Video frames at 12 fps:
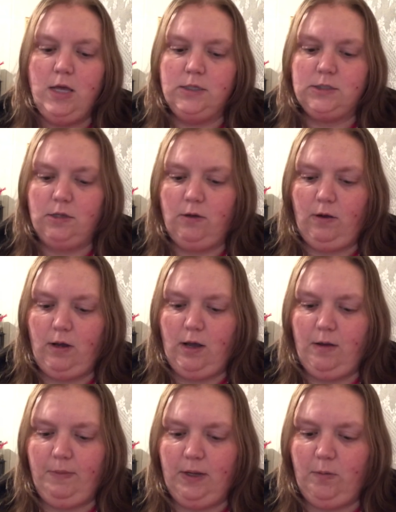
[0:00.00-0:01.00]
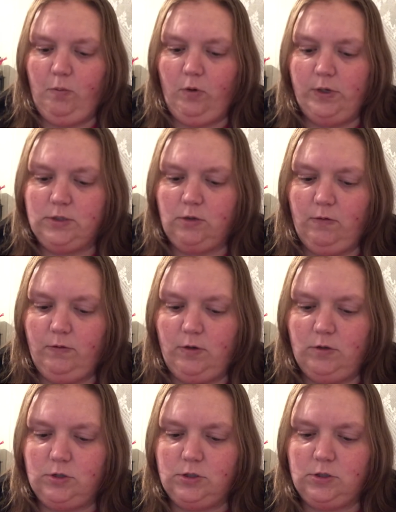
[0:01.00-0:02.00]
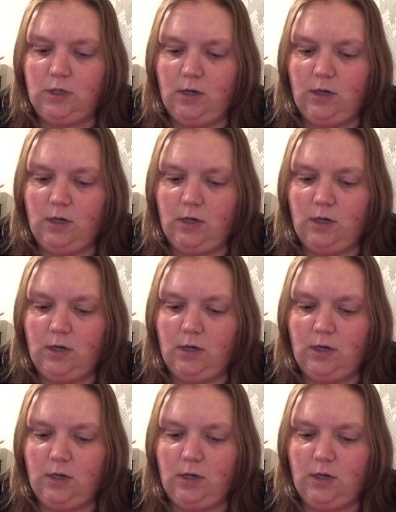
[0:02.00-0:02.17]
so I made a point to go there and just